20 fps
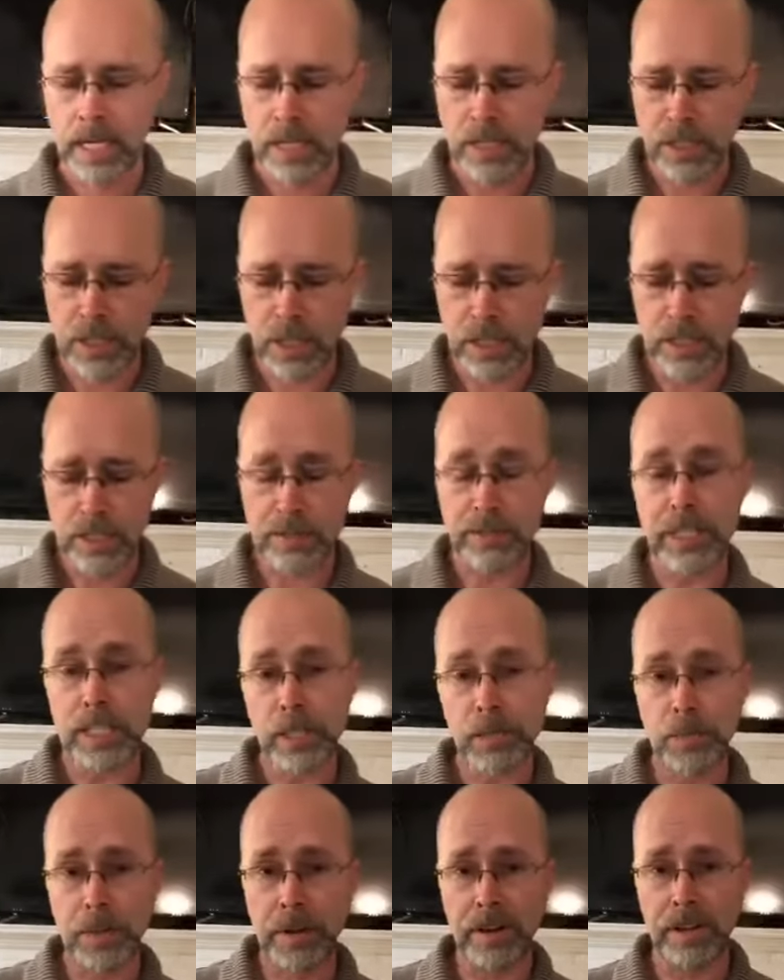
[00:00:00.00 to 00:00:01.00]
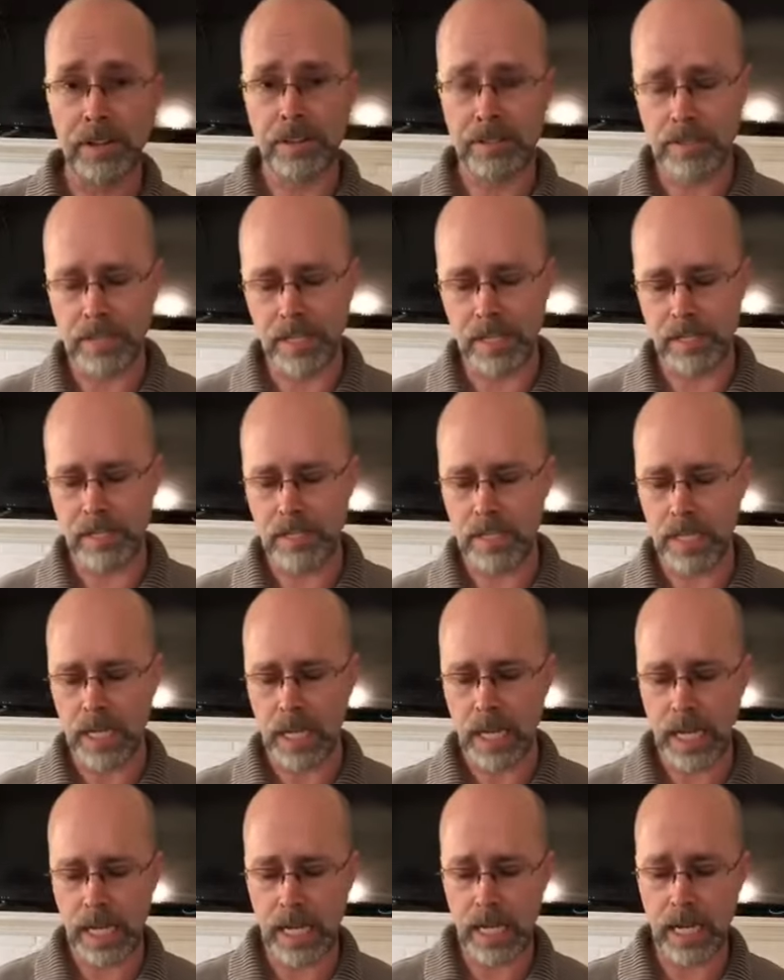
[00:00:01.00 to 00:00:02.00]
Joseph experienced this
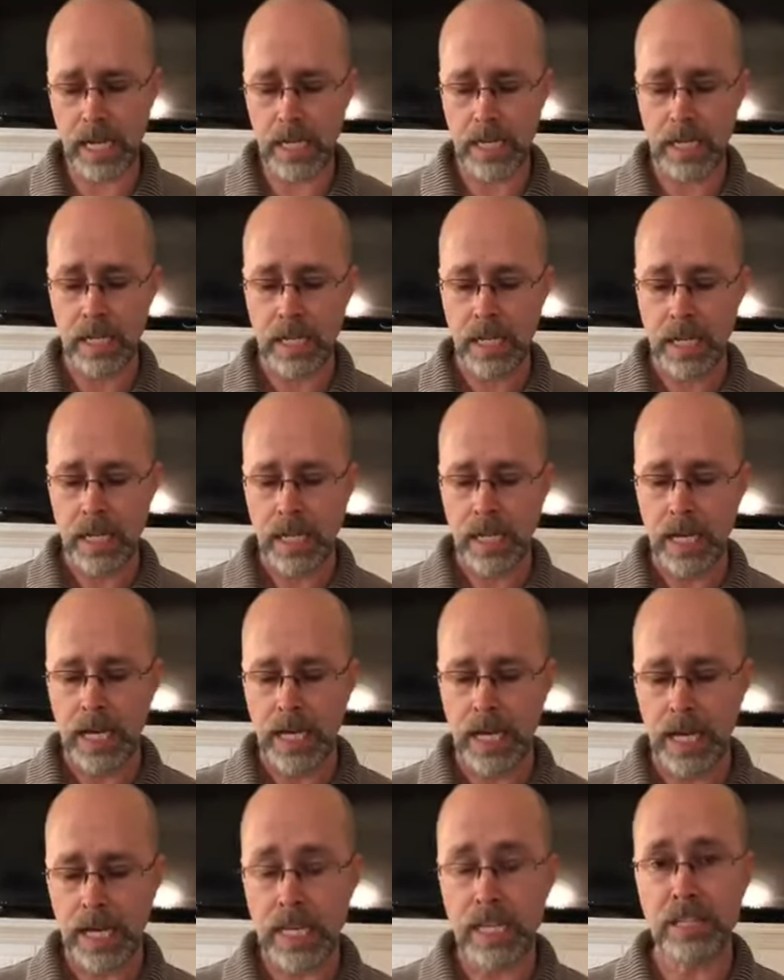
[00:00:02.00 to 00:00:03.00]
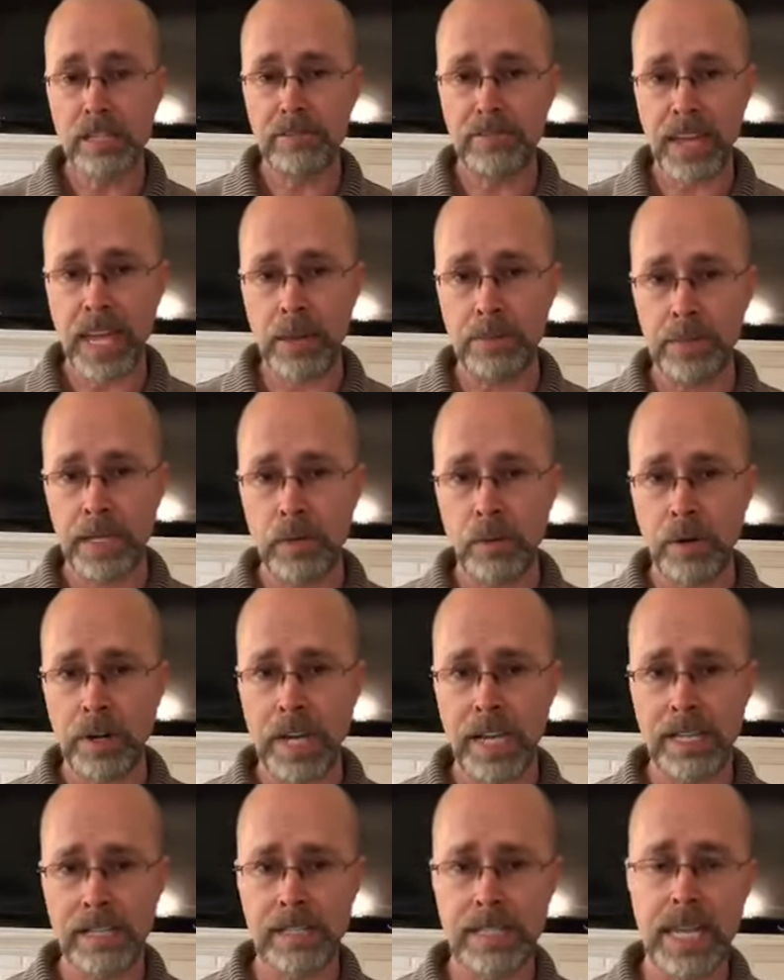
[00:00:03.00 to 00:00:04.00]
in uh, his family, where
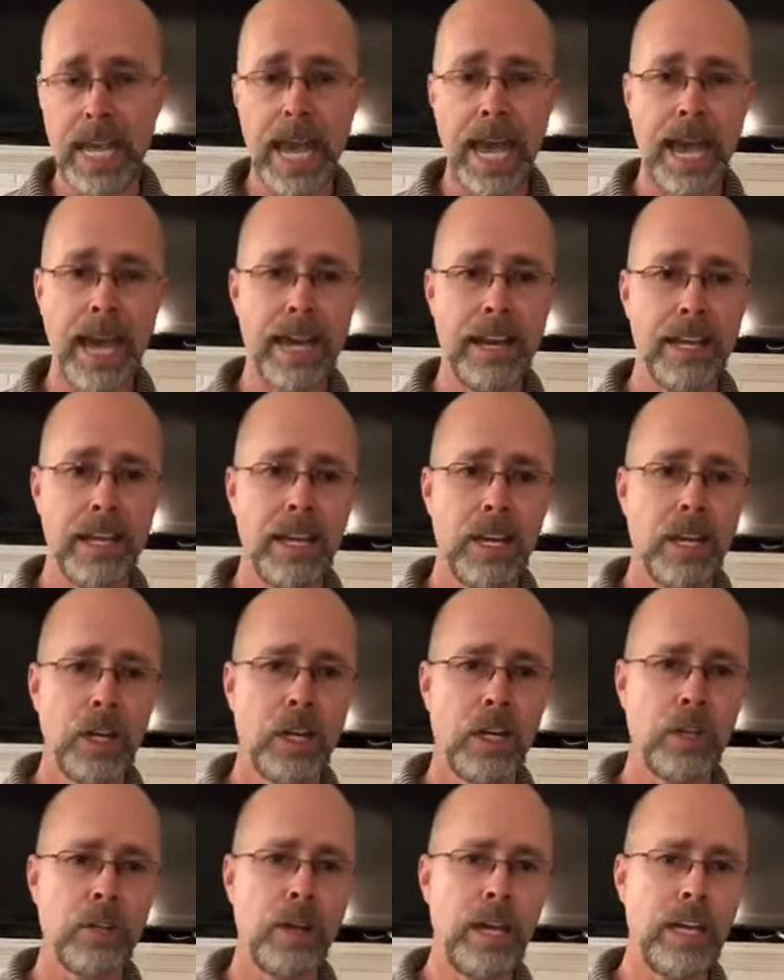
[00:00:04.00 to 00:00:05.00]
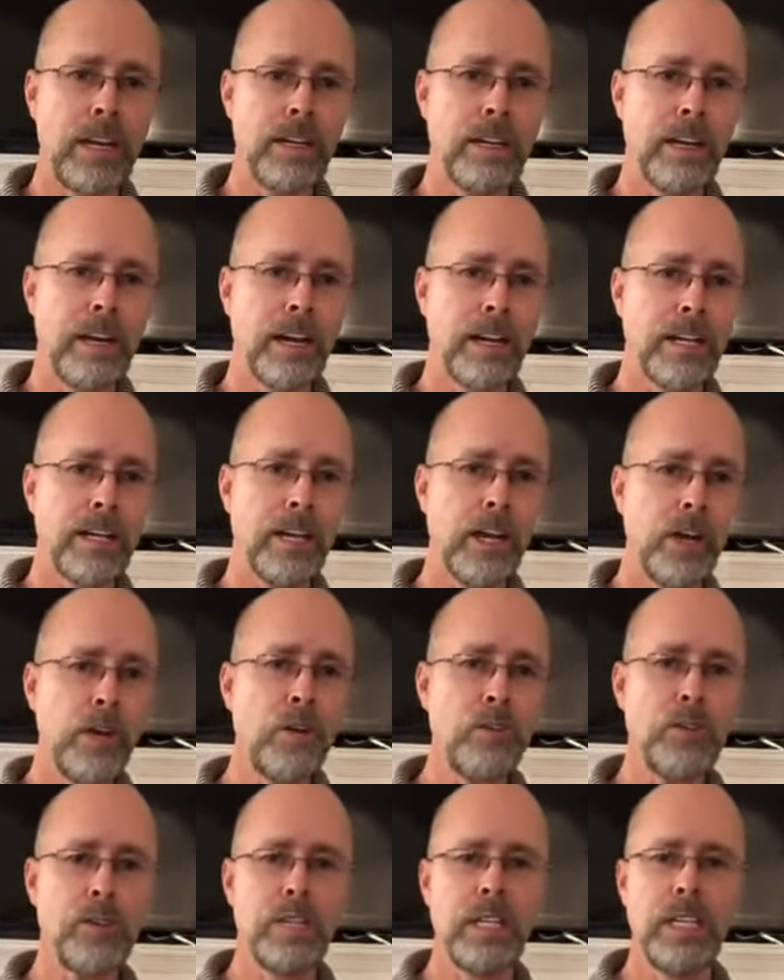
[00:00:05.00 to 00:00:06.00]
his dad created a
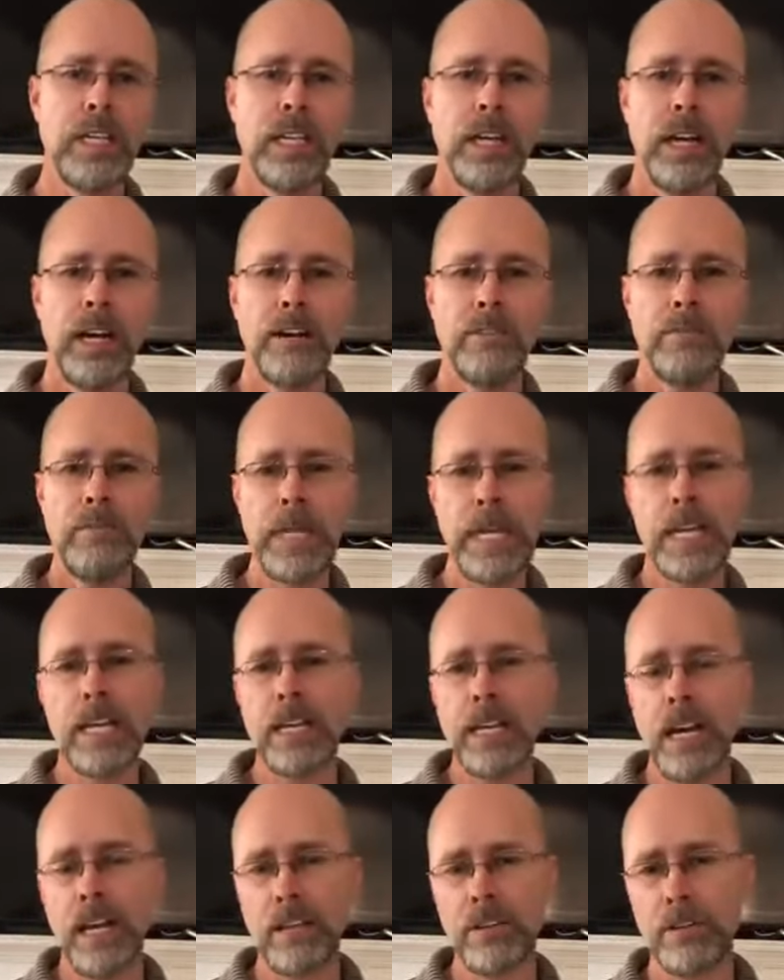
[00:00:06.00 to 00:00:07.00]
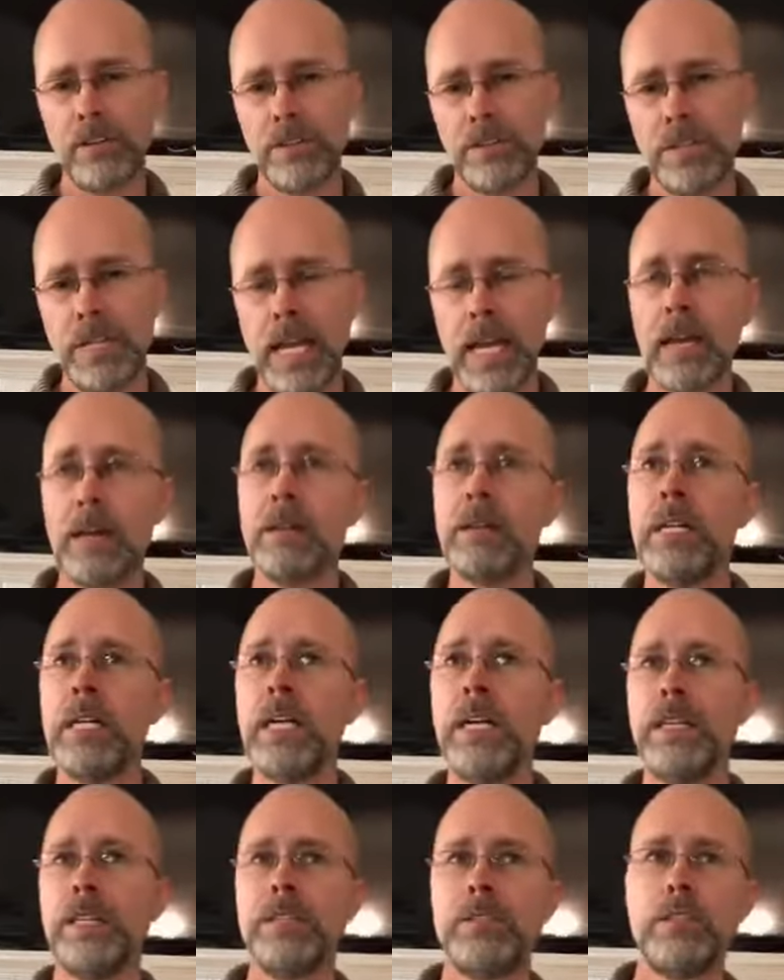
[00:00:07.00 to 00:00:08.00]
coat of many colors. Now,
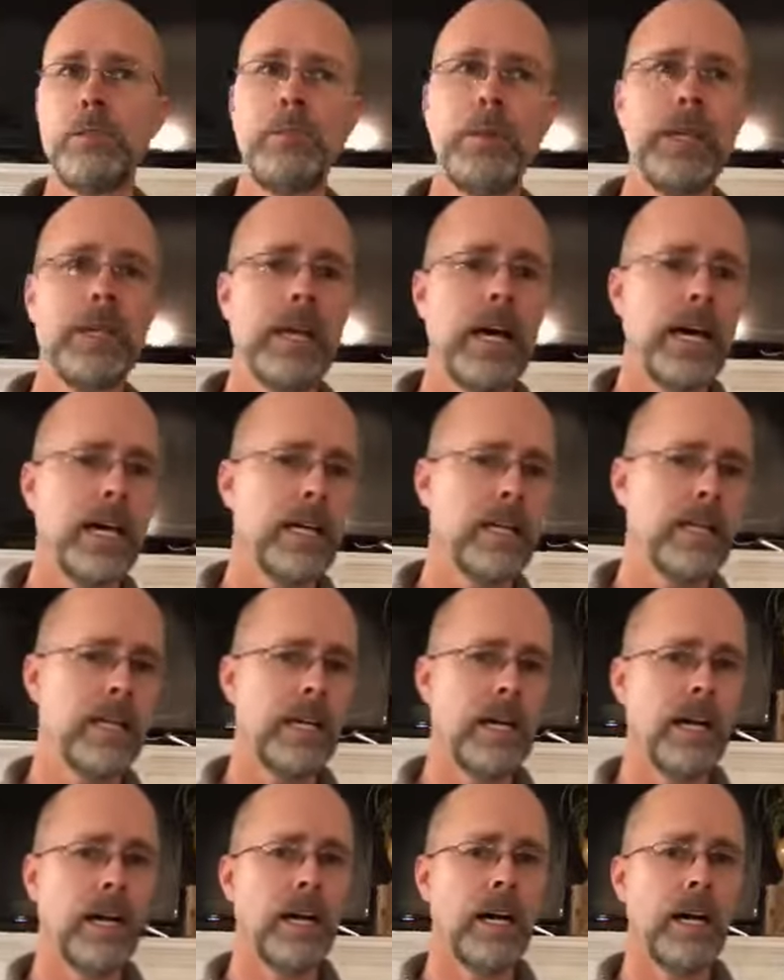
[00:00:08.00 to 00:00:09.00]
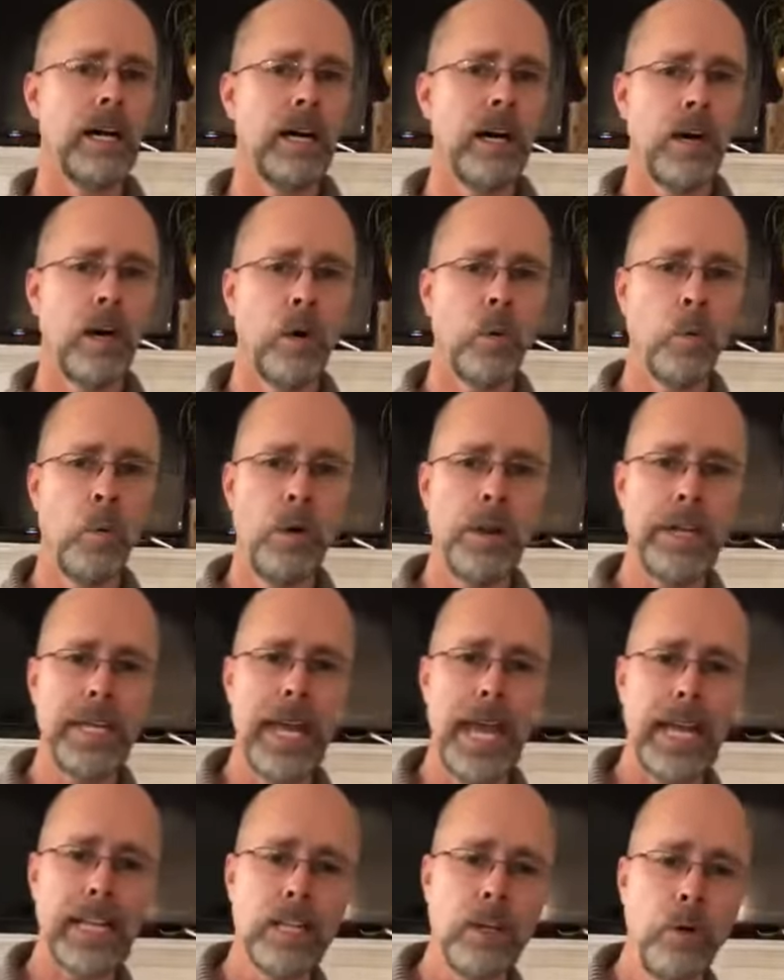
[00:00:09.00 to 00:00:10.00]
this would be like uh, uh, one
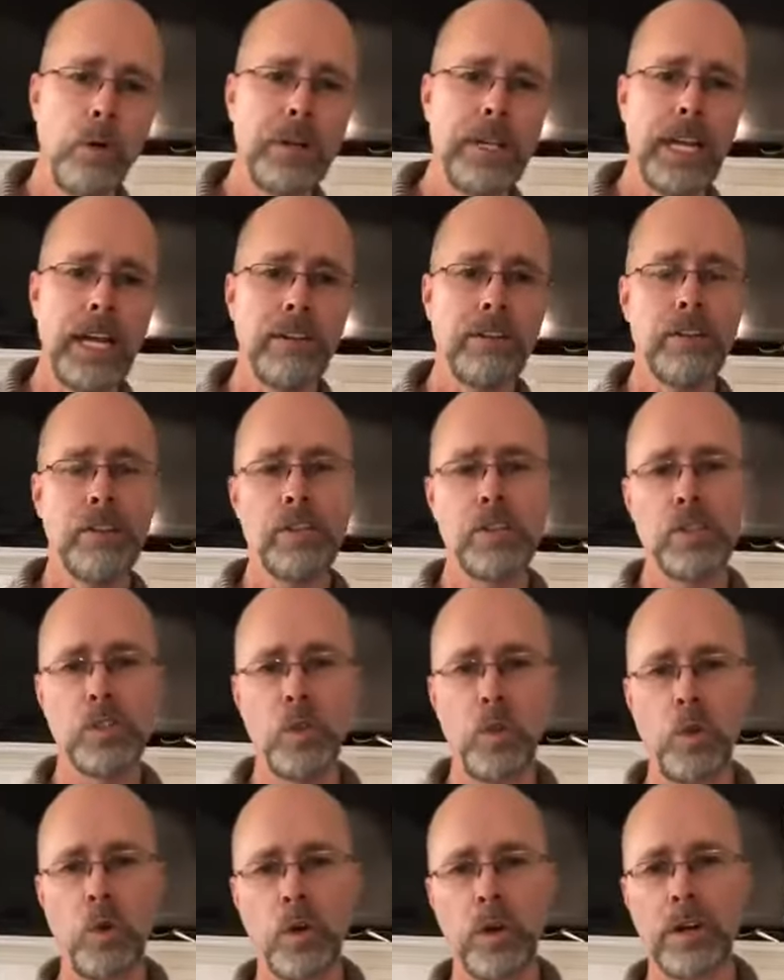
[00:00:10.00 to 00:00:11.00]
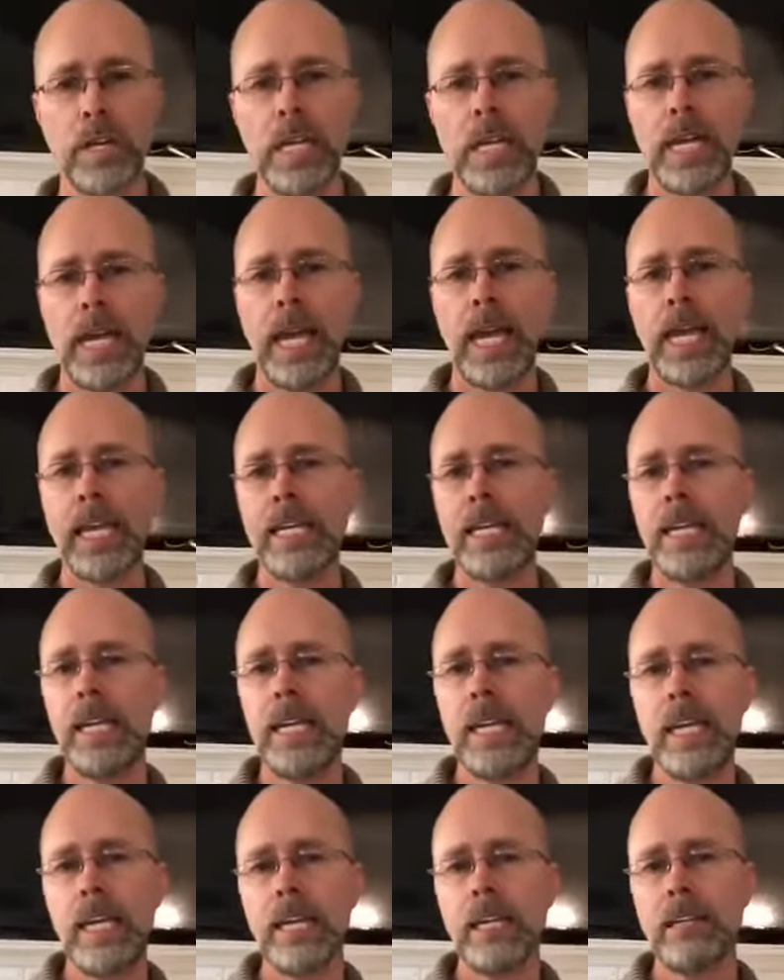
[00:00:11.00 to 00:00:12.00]
dad going down to the store and
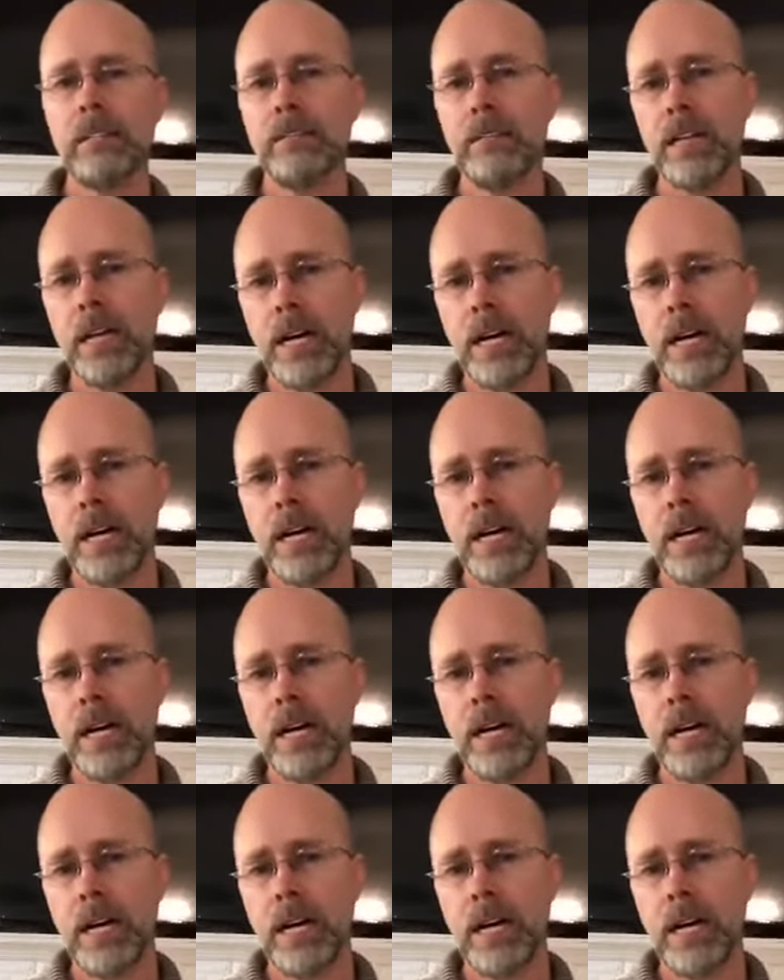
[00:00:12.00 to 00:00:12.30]
getting.